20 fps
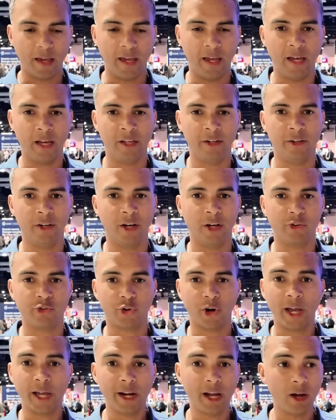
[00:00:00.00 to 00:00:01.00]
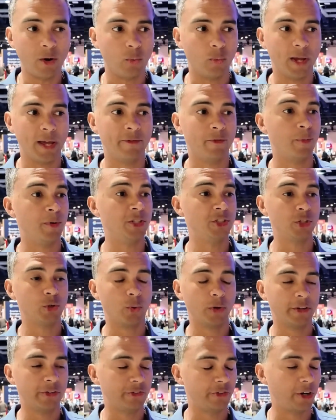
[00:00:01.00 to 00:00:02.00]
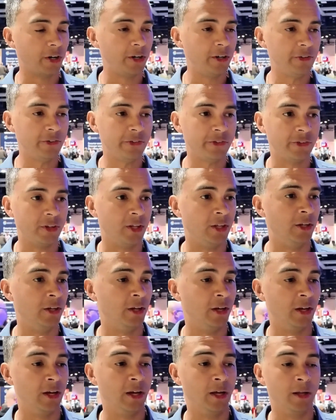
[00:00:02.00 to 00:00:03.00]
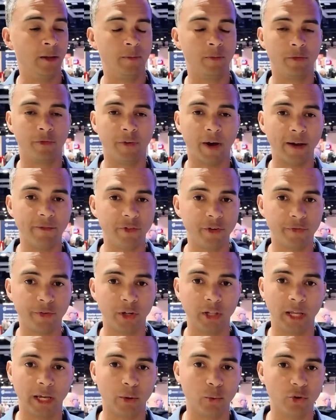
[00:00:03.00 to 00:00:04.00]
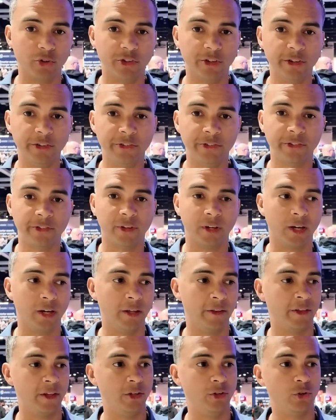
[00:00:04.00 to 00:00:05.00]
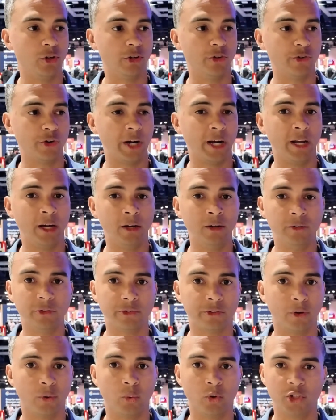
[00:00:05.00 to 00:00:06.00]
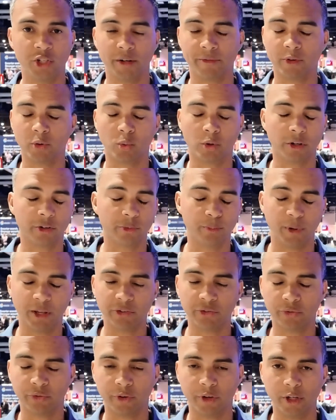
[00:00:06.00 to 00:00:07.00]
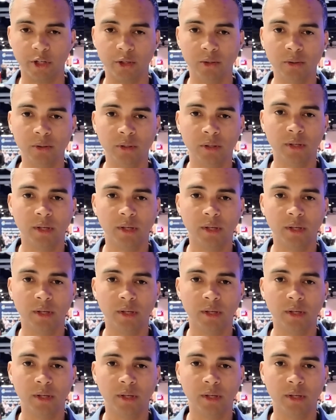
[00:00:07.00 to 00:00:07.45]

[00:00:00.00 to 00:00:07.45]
And try it out. We have a bunch of quick starts in 5 different languages that you can try out, so whichever works best for you.